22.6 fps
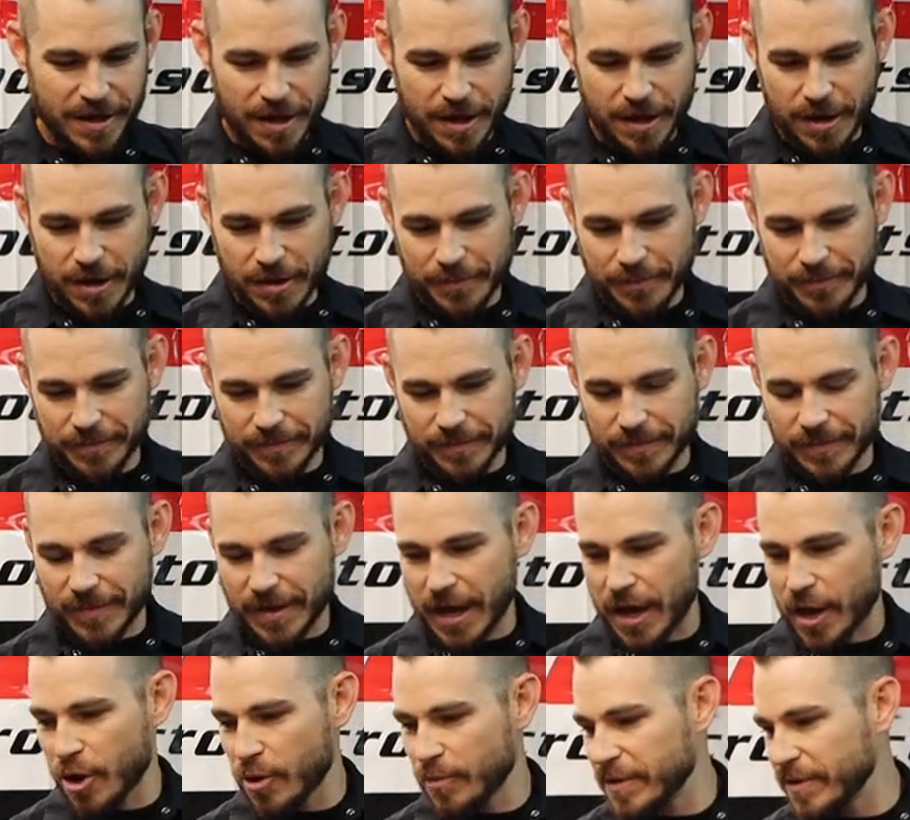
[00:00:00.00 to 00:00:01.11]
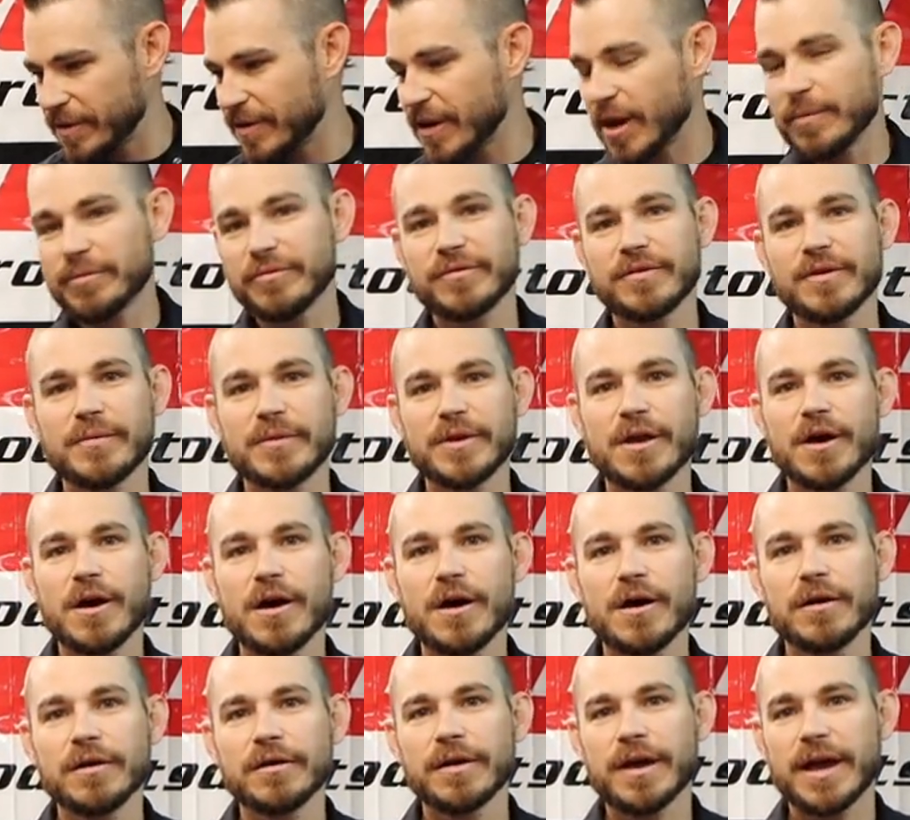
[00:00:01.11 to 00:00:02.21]
um, I hope this helps some of
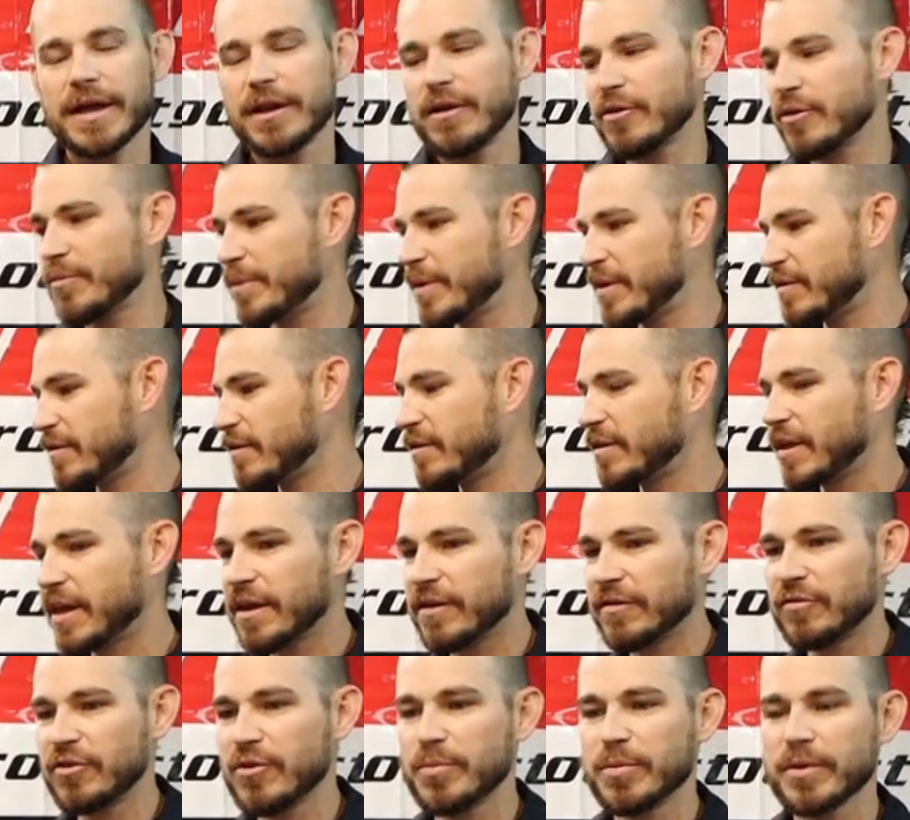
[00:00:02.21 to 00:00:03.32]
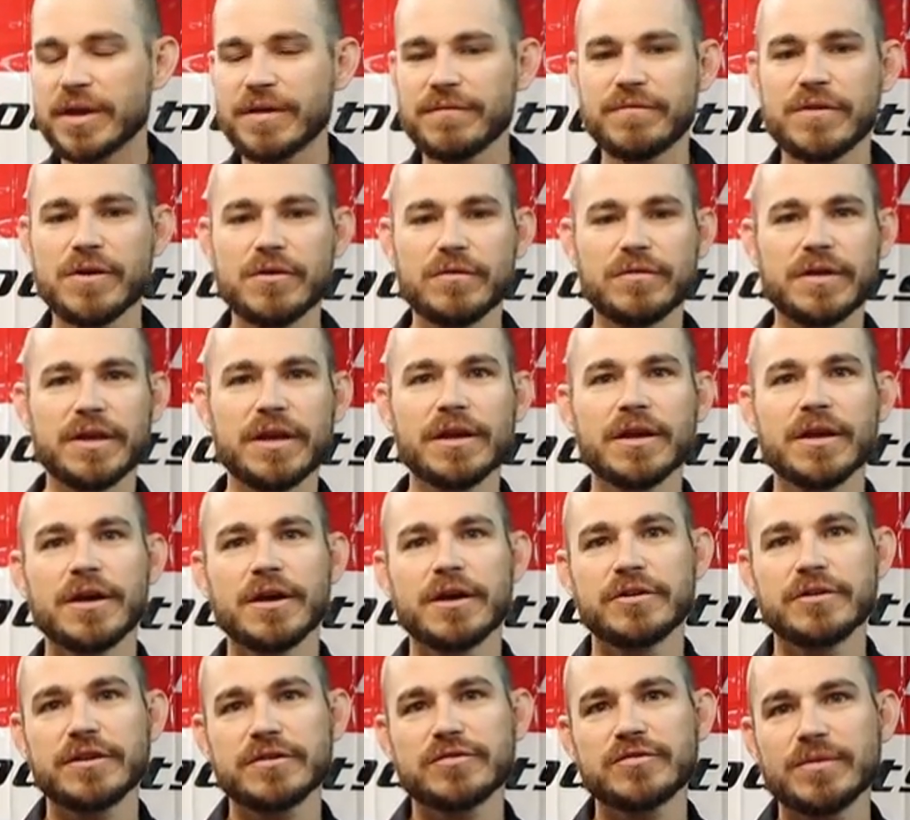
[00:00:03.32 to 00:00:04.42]
y'all. I know the piston thing is super confusing.
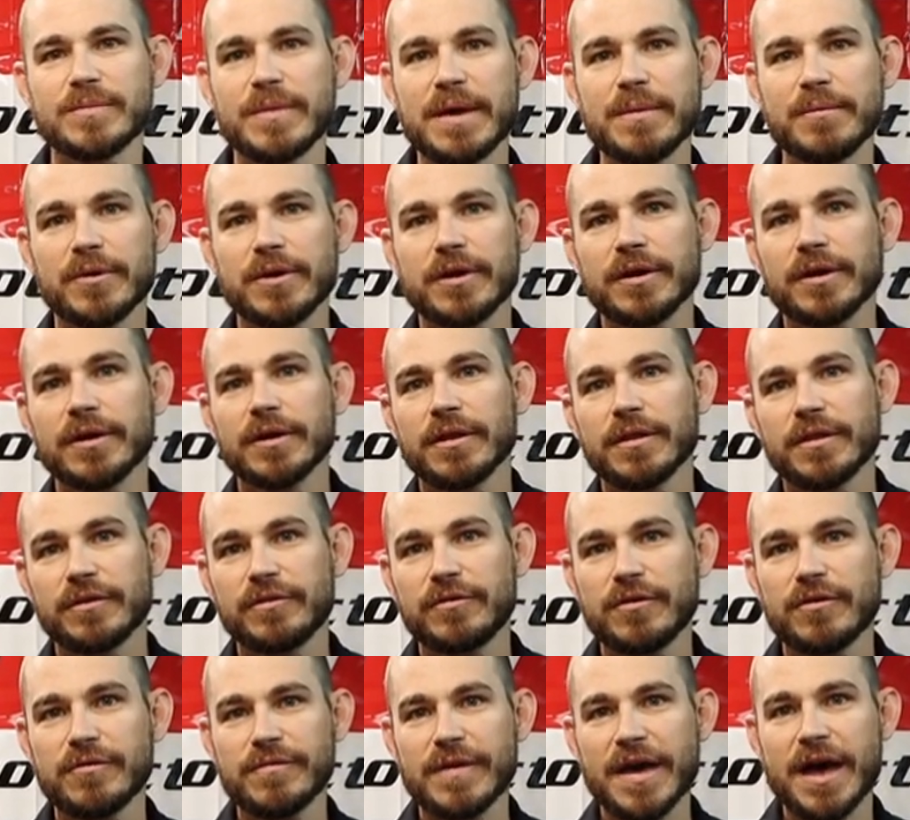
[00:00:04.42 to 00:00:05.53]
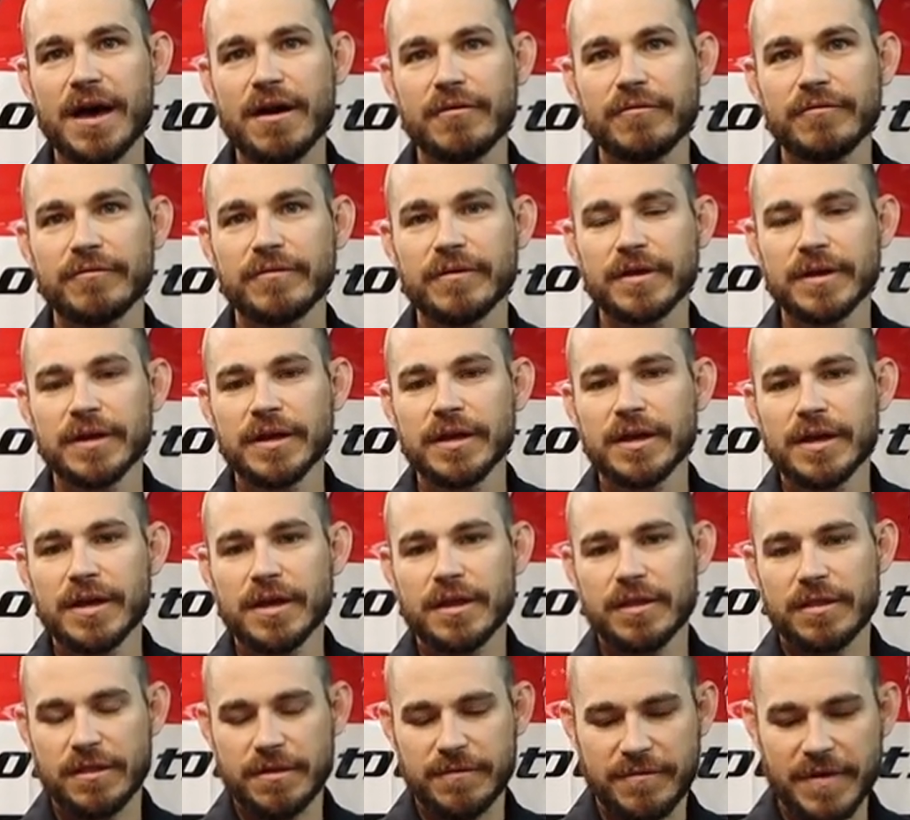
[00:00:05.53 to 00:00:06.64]
Just remember the two valve
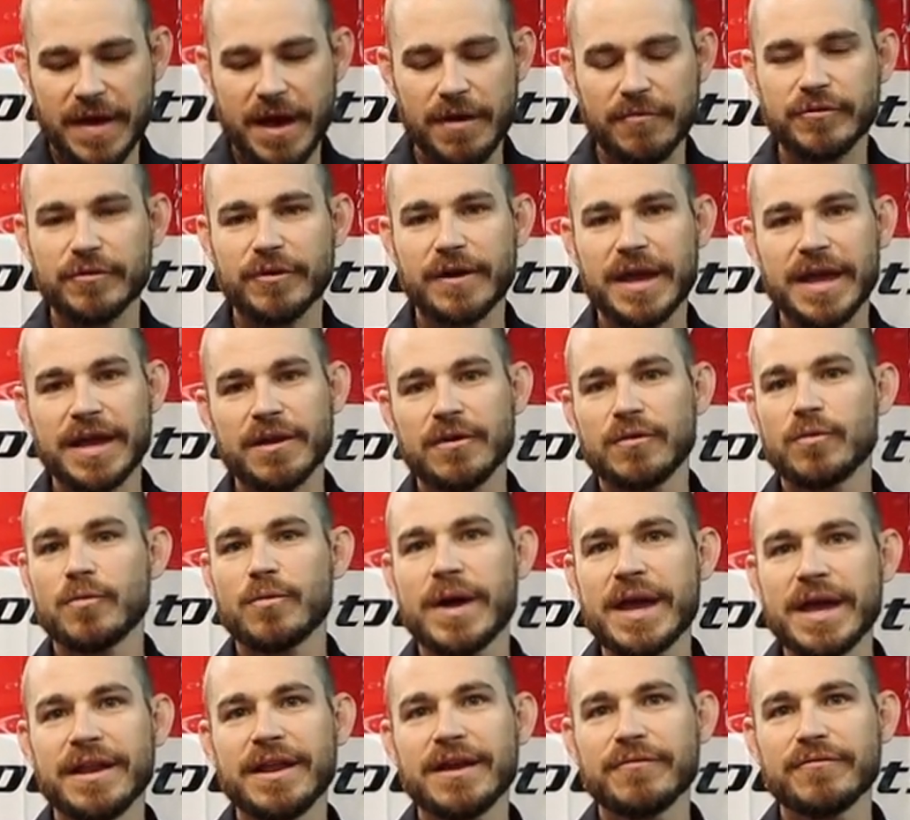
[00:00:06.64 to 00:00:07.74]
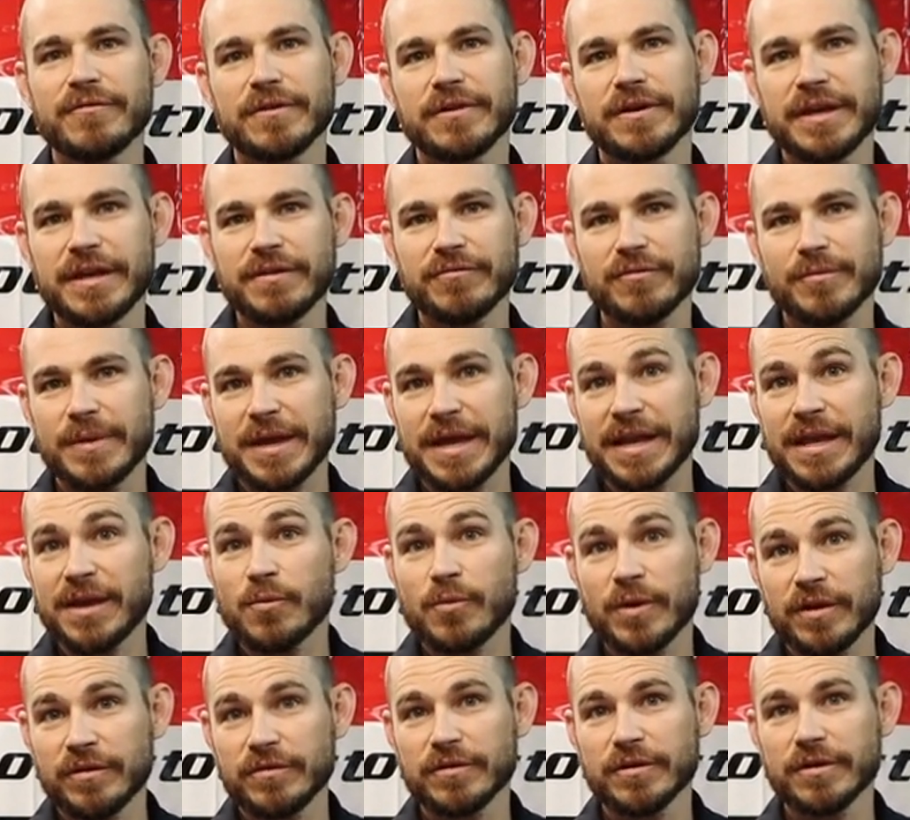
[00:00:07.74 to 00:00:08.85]
the valves are angled way differently from any
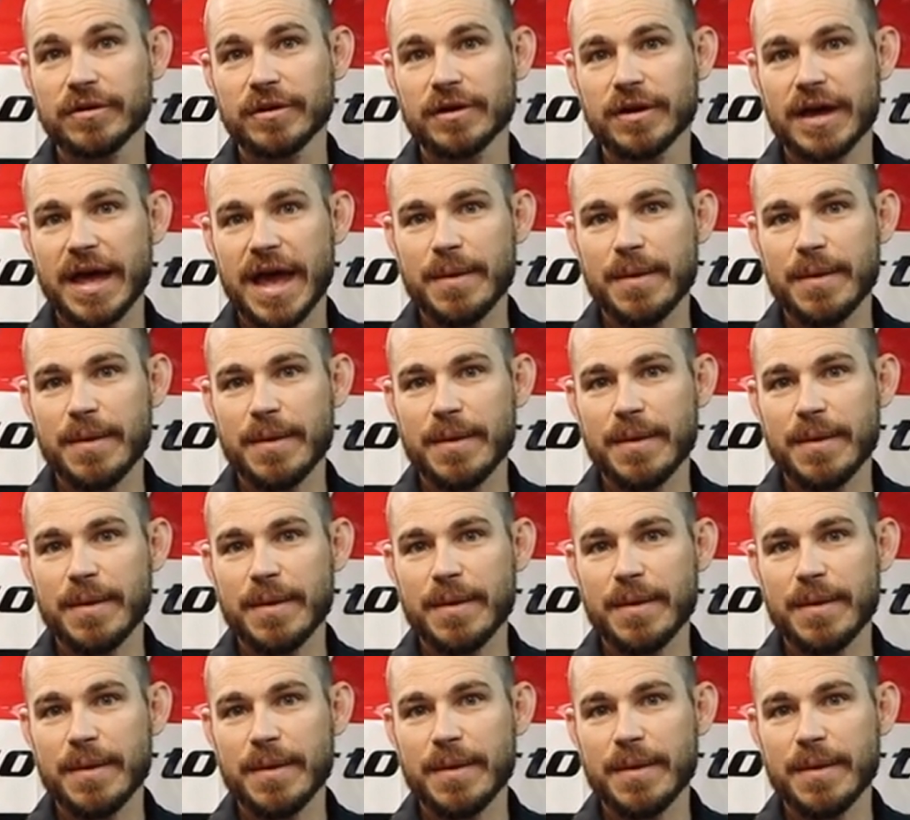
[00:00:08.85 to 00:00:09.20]
Windsor